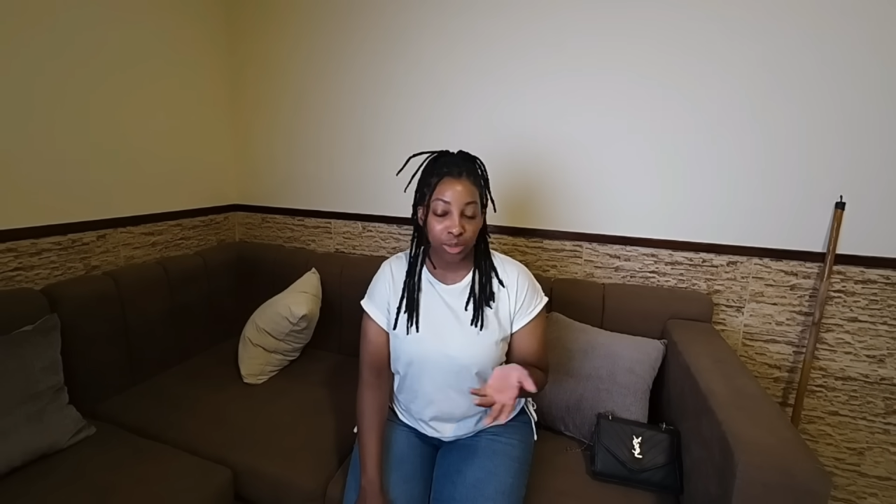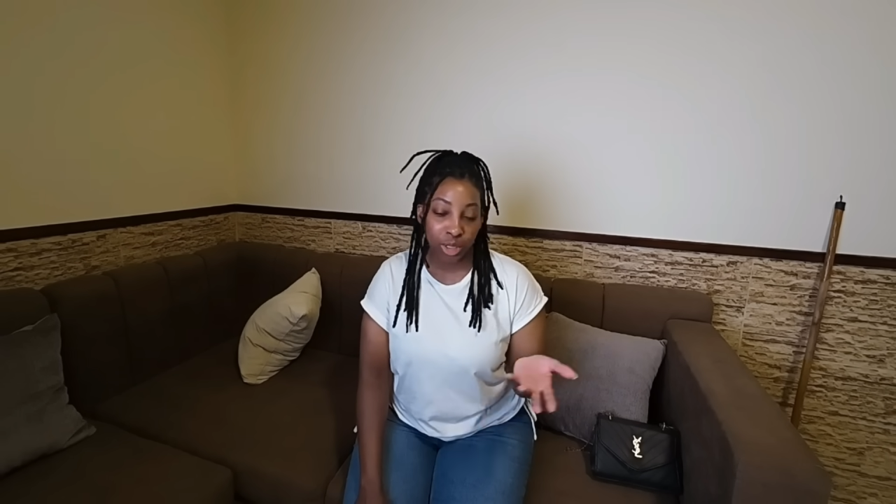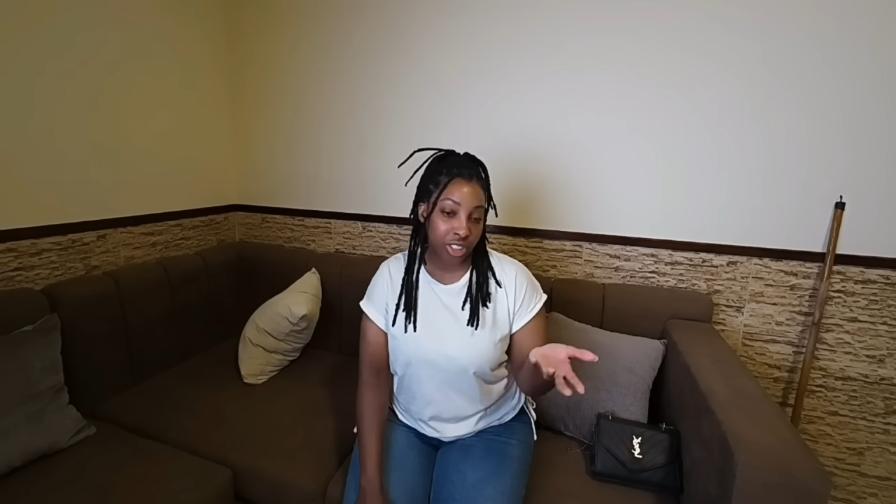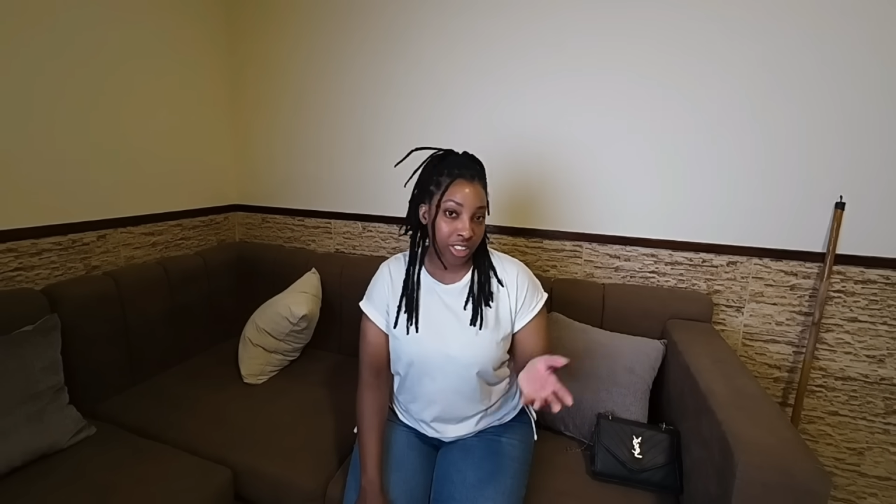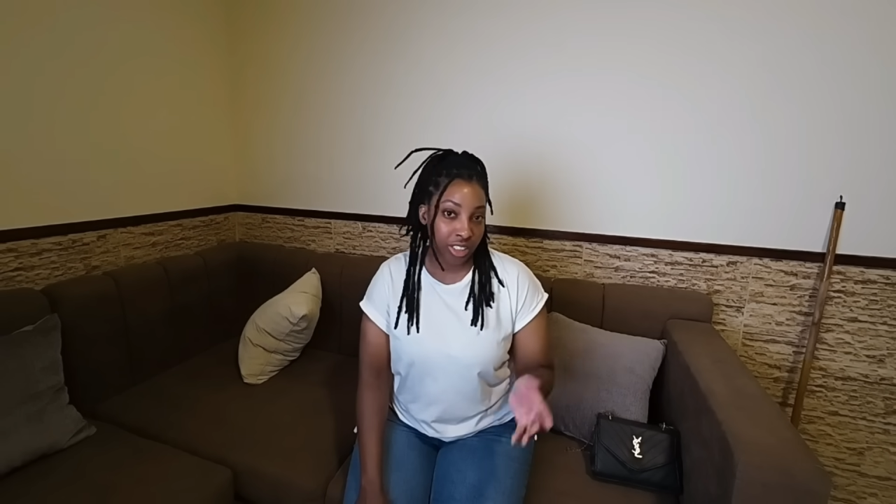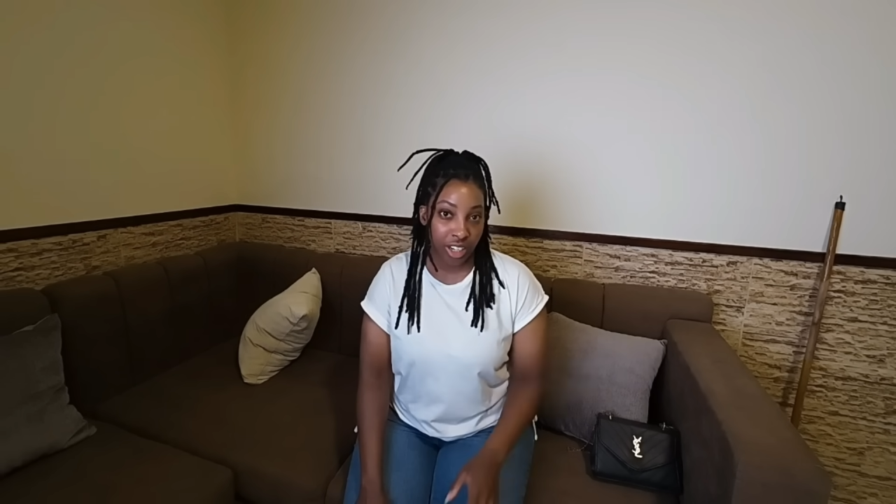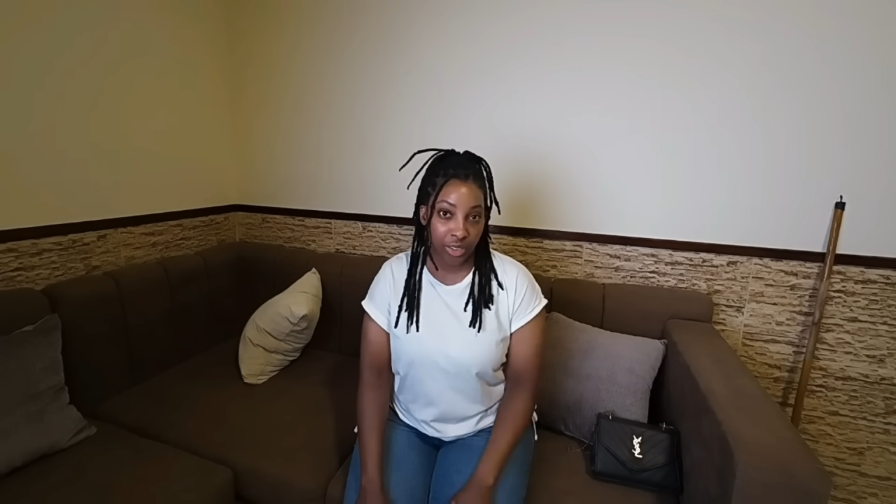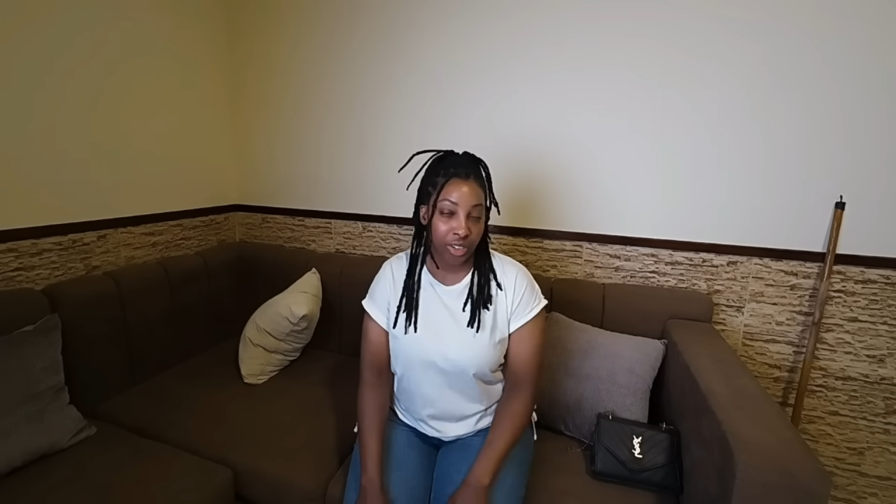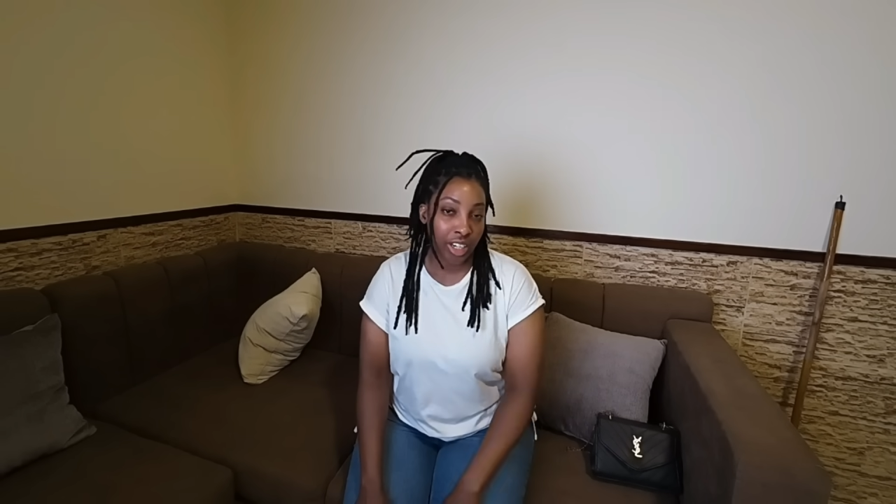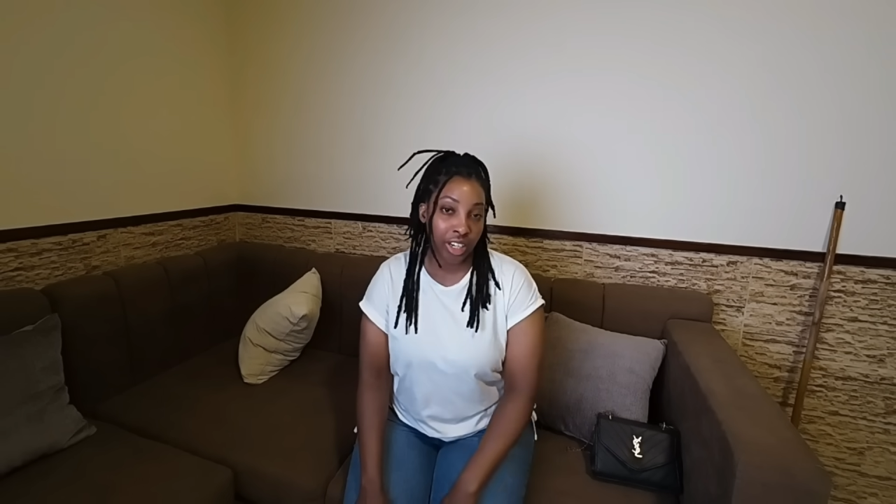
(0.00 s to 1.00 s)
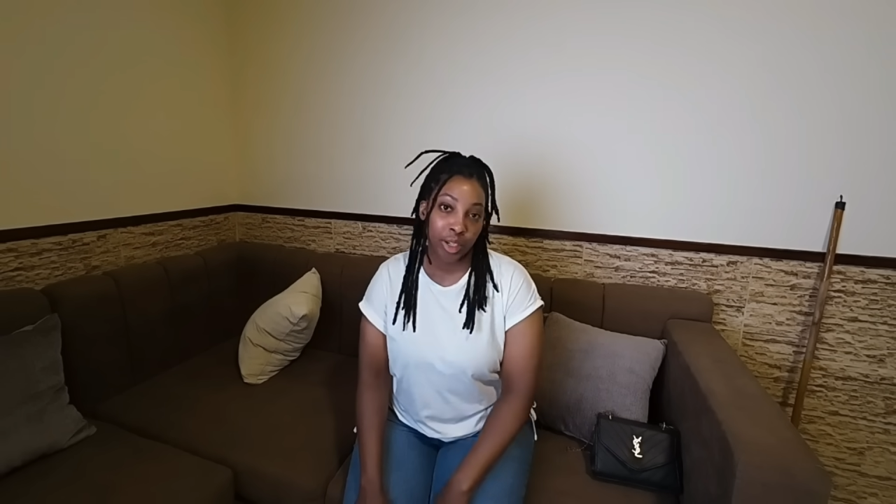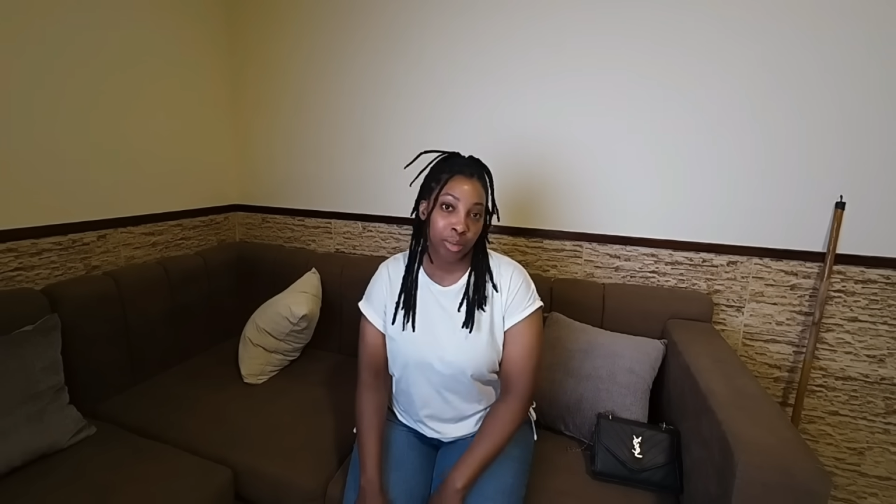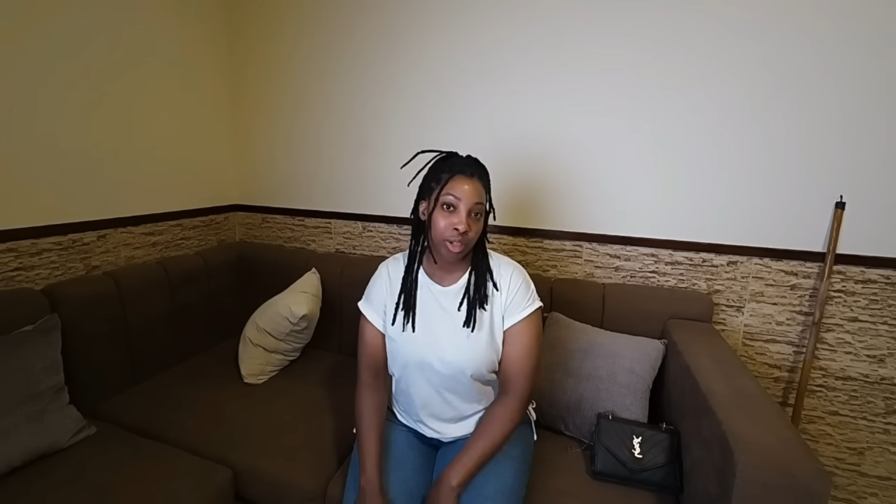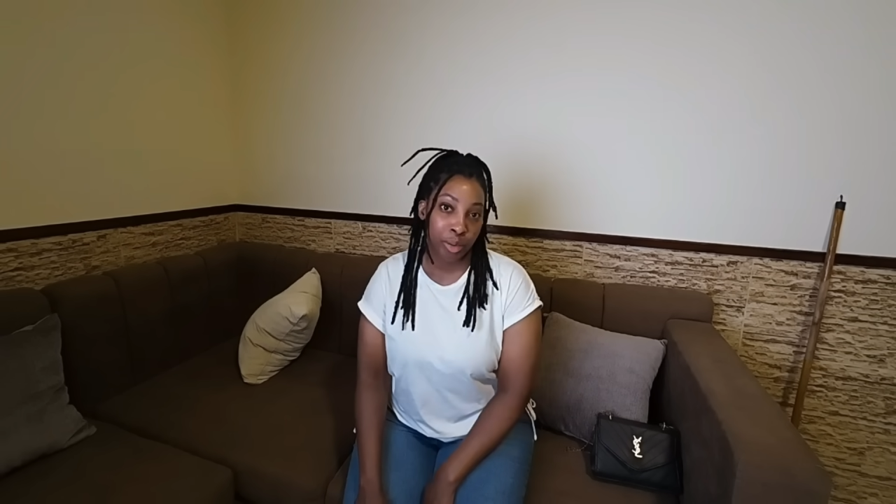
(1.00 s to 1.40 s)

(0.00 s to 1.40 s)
which I really can't complain